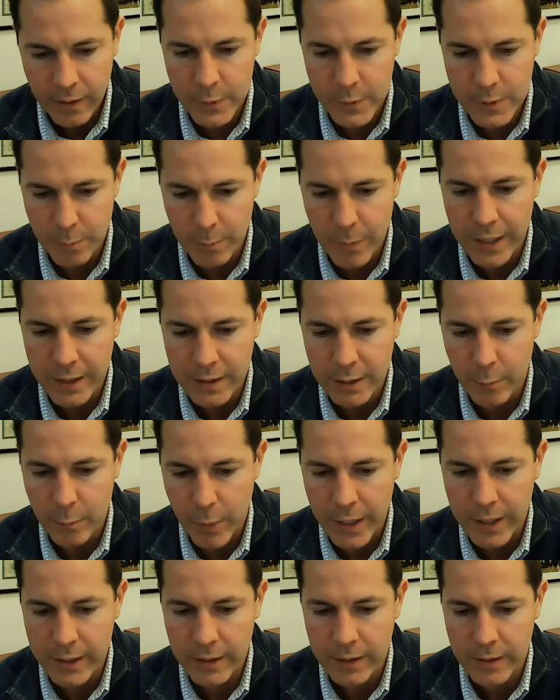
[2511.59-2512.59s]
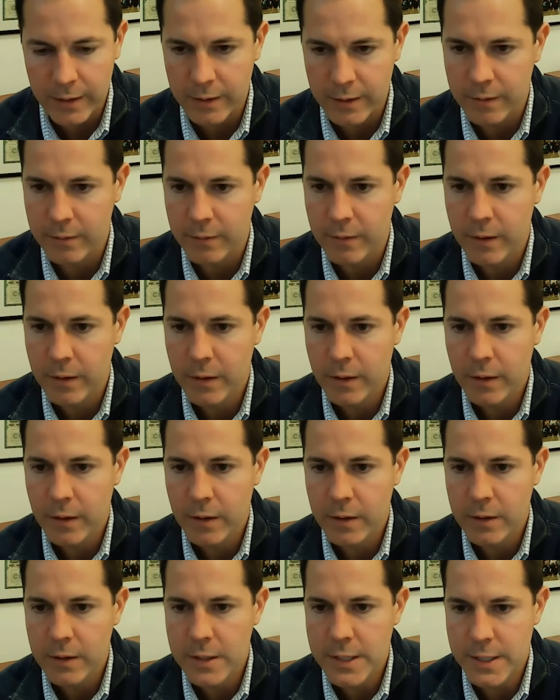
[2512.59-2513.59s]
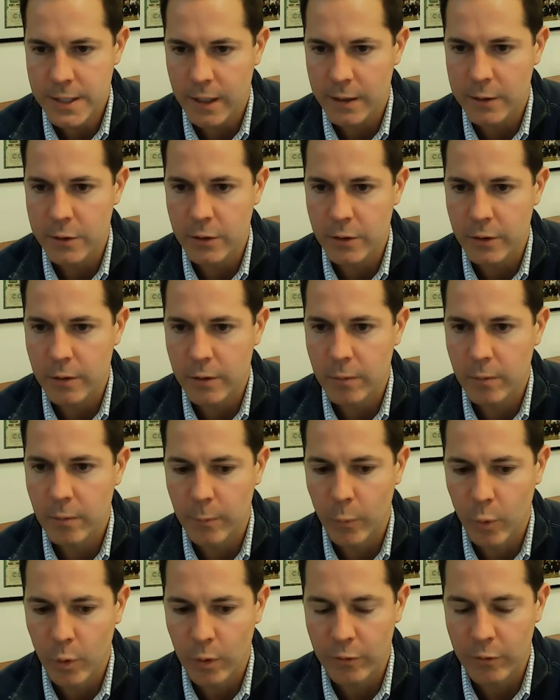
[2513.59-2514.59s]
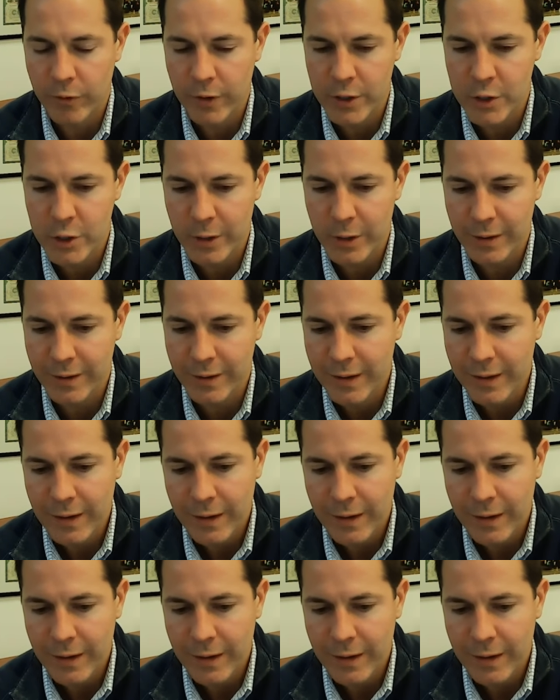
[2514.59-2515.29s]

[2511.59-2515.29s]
to make the banking sector more efficient.